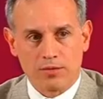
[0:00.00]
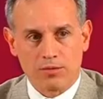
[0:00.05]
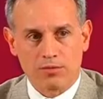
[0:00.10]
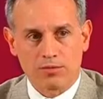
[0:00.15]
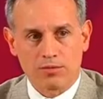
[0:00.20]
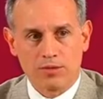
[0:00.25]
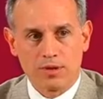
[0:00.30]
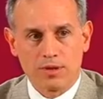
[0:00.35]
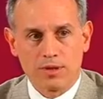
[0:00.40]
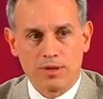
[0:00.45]
the
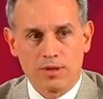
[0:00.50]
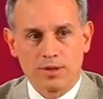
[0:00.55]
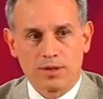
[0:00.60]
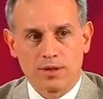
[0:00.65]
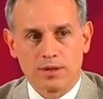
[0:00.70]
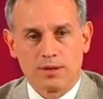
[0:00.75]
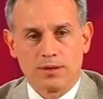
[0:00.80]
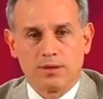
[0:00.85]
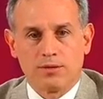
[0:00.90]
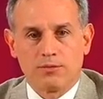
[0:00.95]

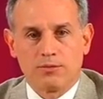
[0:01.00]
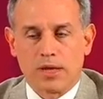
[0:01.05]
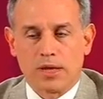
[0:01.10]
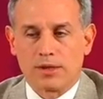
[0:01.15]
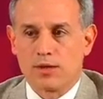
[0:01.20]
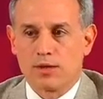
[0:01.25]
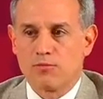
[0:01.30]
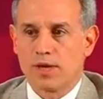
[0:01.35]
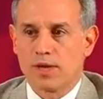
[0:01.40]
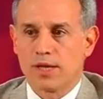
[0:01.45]
citizens, so
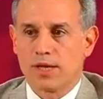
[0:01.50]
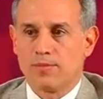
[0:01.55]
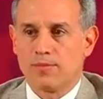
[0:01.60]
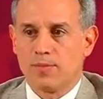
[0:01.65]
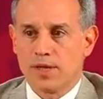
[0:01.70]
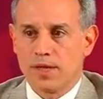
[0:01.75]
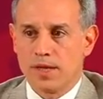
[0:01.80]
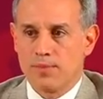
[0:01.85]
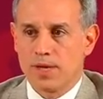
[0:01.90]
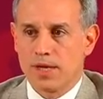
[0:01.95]
we can
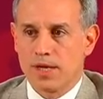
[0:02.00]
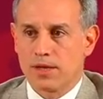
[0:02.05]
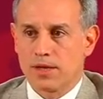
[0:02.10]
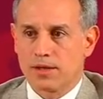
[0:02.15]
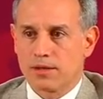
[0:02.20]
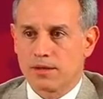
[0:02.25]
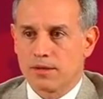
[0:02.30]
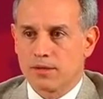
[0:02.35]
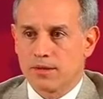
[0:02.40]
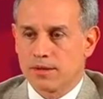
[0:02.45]
accompany
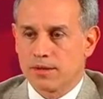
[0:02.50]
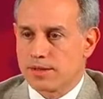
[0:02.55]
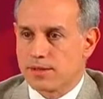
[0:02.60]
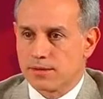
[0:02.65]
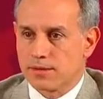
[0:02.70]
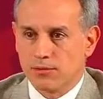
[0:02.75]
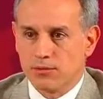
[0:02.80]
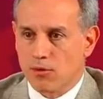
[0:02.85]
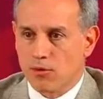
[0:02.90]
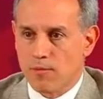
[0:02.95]
them
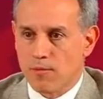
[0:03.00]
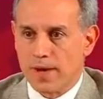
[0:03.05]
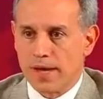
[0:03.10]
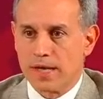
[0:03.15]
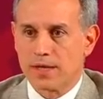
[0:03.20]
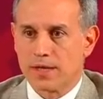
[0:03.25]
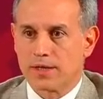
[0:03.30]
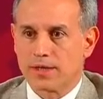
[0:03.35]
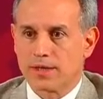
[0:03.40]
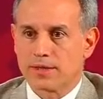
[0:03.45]
throughout this
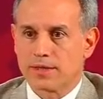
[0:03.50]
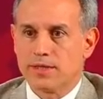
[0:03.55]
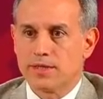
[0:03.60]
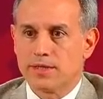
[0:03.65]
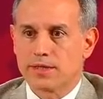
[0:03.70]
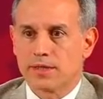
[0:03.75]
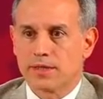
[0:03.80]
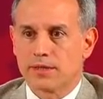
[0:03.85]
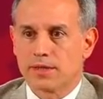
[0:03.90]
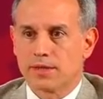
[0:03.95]
whole process.